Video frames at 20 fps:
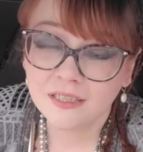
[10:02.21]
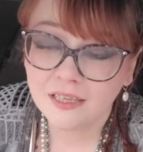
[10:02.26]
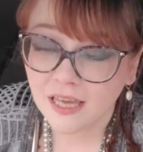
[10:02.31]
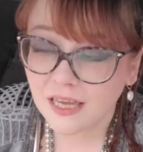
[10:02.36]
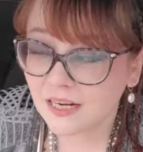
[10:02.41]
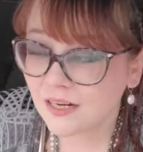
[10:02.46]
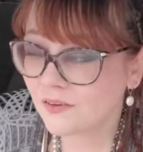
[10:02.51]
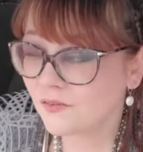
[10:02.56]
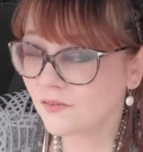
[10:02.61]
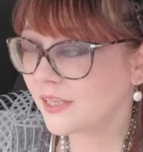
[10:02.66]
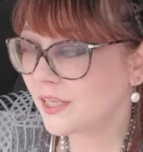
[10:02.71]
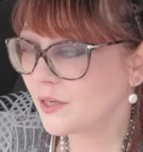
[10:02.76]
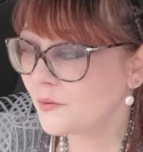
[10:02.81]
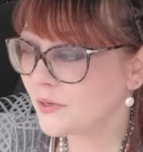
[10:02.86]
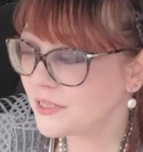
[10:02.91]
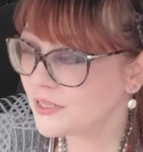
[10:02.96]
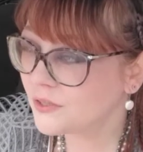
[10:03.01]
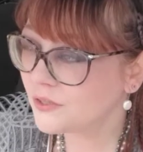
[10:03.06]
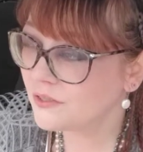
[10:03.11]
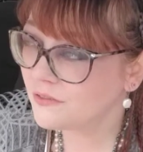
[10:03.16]
And it
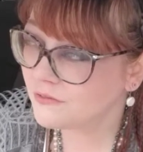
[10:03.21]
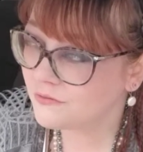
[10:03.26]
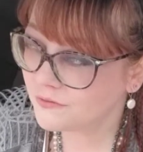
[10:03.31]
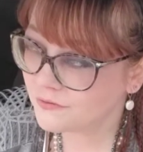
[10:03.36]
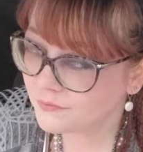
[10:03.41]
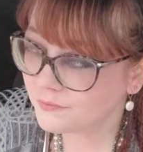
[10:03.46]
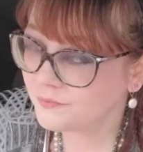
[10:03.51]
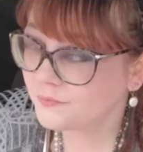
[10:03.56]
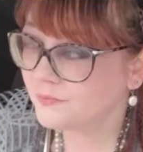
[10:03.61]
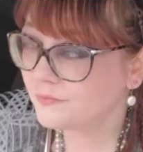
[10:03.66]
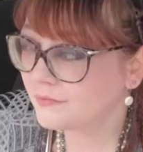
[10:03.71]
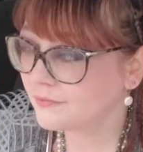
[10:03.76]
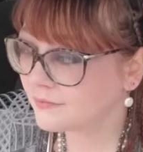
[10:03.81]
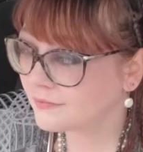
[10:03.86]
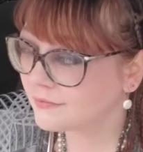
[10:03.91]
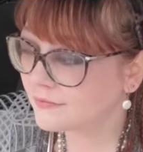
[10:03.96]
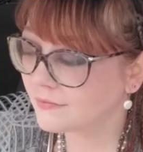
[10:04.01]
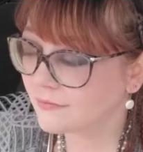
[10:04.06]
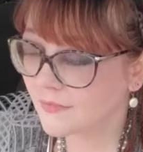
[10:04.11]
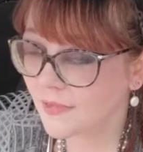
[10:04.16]
was sort of
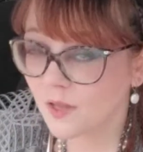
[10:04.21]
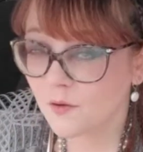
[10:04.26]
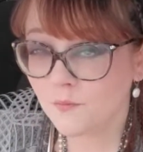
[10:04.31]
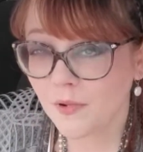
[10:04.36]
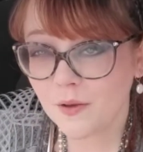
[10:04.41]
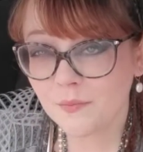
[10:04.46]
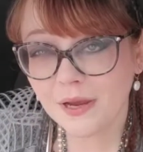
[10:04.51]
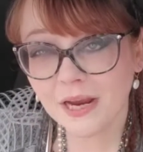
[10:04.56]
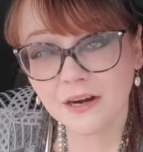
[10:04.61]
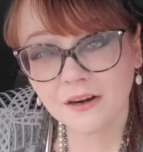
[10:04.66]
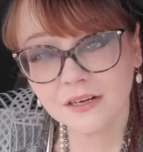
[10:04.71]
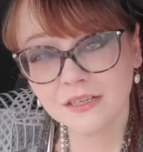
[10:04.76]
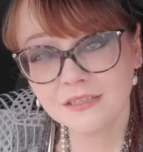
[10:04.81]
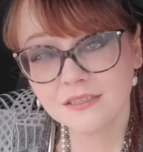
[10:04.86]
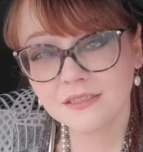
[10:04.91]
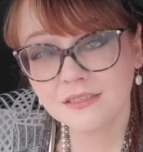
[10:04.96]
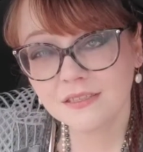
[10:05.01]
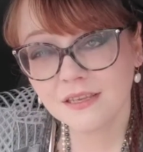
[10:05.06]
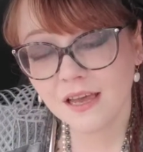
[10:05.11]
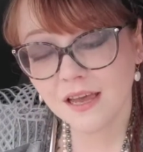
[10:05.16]
my
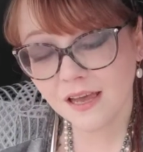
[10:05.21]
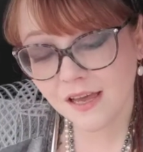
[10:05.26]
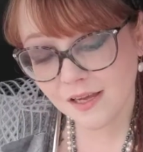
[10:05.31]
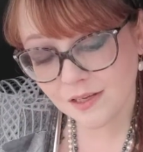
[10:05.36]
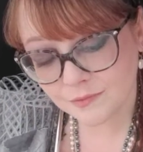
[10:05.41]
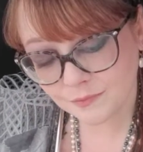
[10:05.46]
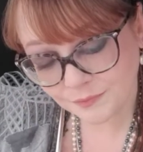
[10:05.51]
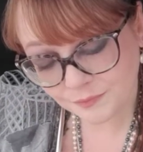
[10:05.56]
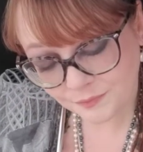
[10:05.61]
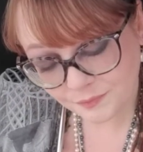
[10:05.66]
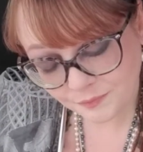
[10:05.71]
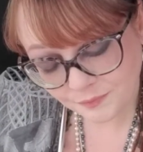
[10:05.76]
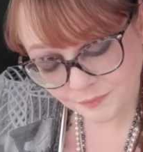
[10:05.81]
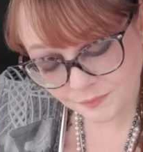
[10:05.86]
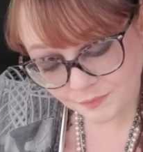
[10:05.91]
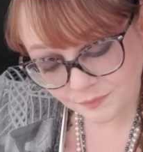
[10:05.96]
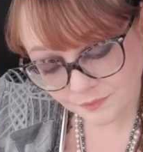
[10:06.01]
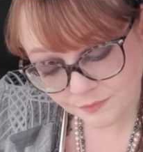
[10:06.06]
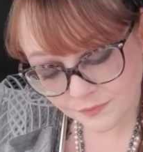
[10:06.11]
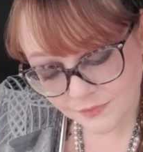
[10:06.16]
parents'
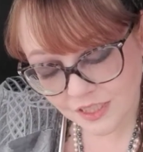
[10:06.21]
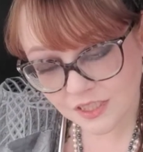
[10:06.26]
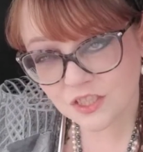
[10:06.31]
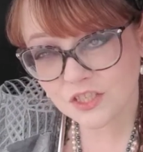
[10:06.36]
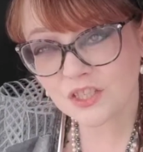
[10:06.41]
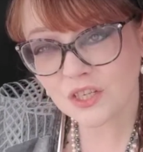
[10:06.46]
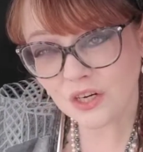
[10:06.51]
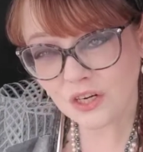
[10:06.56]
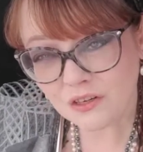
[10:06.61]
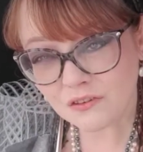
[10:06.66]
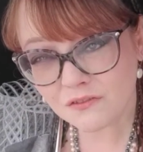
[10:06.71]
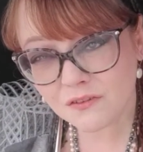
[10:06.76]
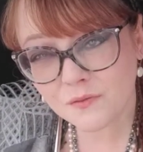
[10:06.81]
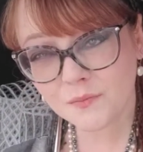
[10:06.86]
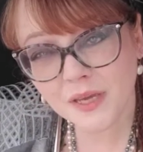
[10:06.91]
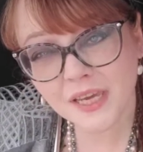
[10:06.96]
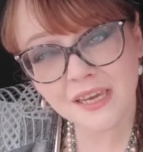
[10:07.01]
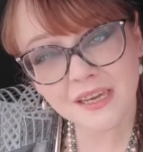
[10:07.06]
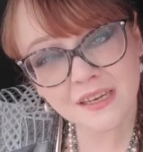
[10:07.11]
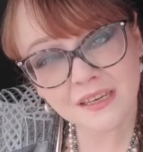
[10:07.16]
concern for
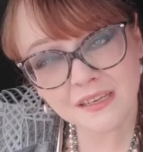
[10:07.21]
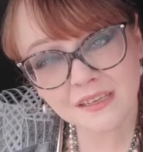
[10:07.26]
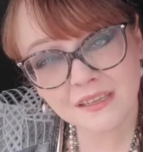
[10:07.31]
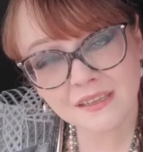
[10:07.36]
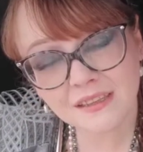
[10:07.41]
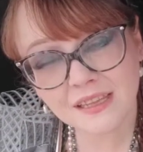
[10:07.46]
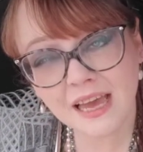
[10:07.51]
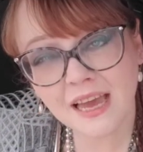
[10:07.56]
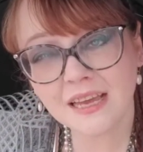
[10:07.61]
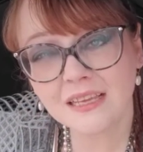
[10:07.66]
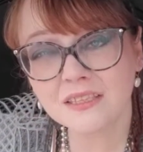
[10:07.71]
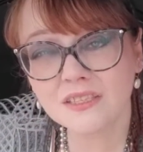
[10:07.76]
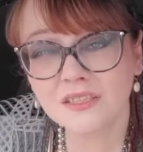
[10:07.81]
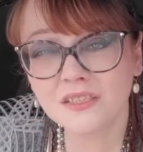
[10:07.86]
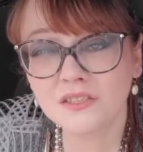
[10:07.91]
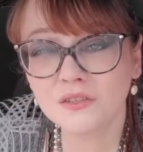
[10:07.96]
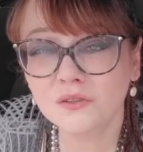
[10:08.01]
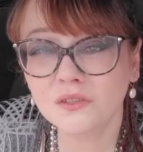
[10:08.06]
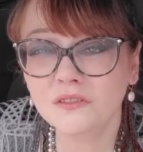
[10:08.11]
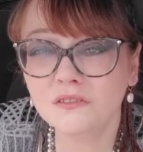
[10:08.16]
me that
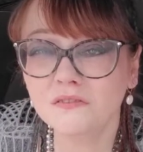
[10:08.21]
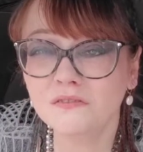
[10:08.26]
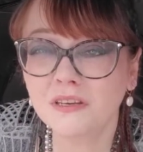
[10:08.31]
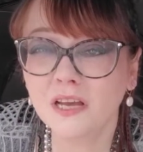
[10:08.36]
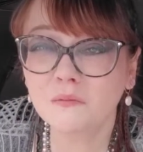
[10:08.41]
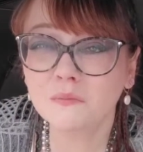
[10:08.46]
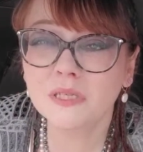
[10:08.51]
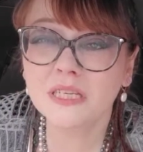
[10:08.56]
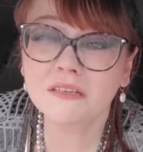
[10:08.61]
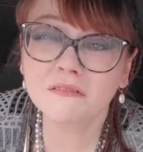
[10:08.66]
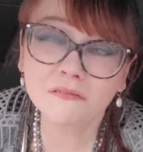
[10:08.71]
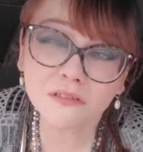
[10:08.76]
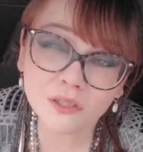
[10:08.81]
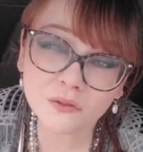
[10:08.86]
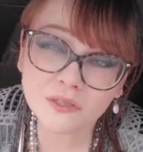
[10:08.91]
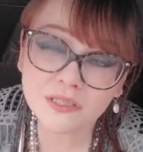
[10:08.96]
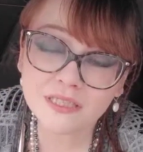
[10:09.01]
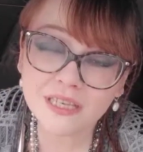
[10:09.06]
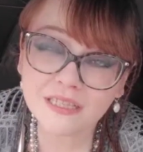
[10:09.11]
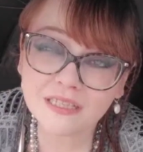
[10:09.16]
sort of helped
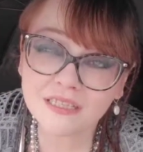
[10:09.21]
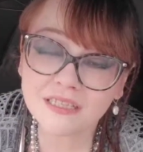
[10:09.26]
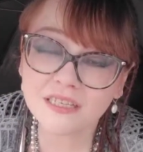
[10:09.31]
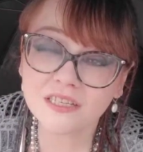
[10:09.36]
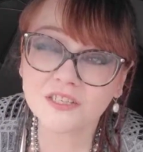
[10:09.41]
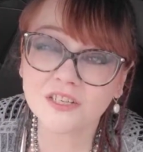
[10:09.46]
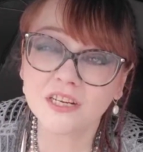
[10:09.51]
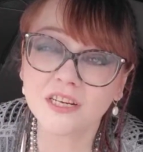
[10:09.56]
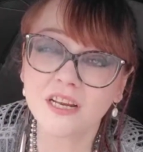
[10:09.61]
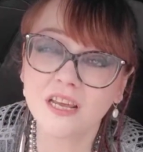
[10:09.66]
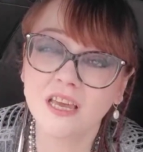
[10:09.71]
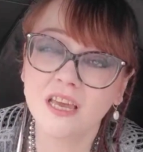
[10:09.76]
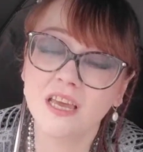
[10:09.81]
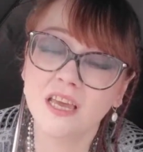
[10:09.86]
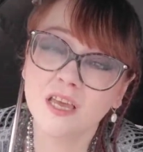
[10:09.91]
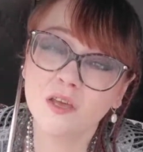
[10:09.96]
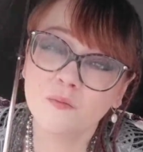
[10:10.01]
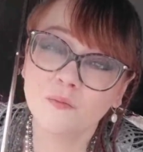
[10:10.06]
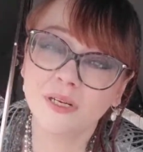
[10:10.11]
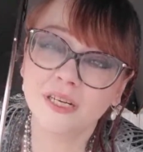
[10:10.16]
influence that decision.
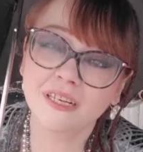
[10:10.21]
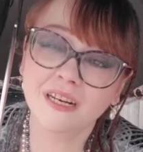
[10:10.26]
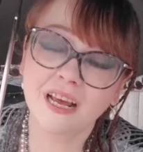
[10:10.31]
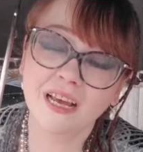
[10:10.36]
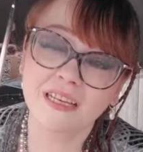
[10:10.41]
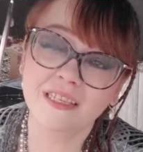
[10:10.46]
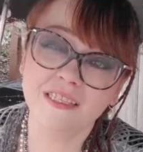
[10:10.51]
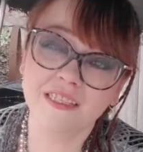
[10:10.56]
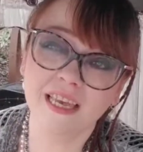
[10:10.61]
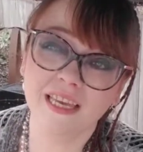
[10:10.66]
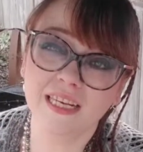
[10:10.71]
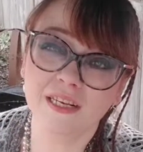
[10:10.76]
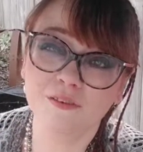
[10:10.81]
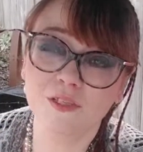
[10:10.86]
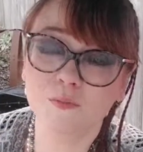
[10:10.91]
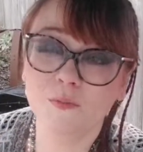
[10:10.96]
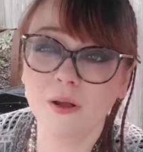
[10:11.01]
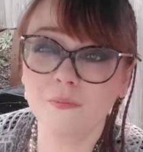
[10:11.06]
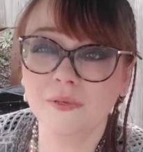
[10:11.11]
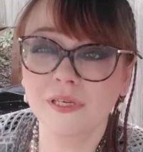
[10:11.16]
But in hindsight, it
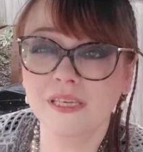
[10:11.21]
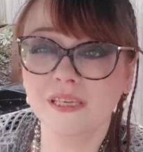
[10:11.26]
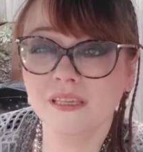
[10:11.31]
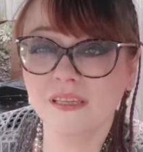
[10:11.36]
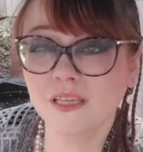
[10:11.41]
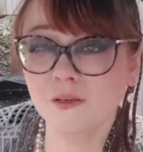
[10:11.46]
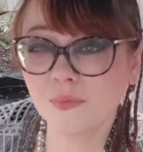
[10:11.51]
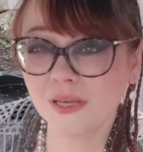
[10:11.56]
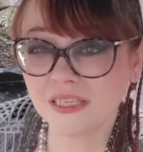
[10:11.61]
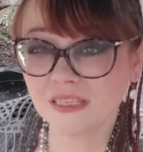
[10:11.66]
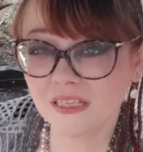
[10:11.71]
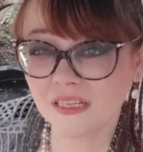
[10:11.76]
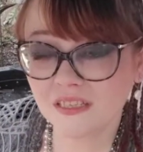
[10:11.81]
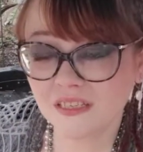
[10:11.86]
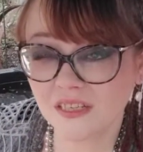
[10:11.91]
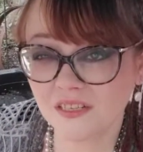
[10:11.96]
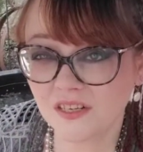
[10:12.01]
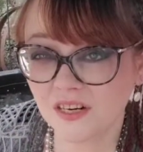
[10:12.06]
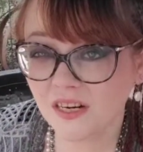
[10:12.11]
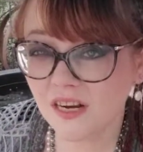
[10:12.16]
was probably the best
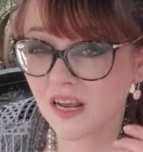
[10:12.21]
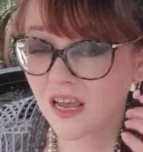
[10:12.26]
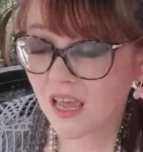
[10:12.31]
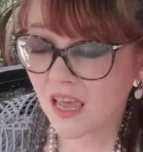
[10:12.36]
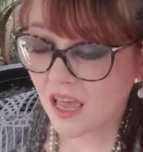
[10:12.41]
decision.